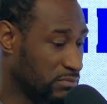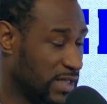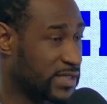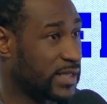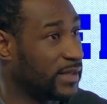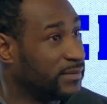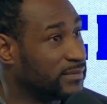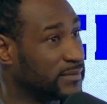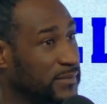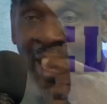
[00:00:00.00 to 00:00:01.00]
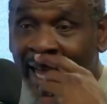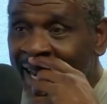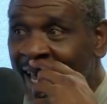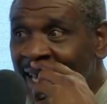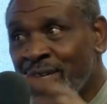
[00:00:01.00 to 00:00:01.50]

Let's see. I like you,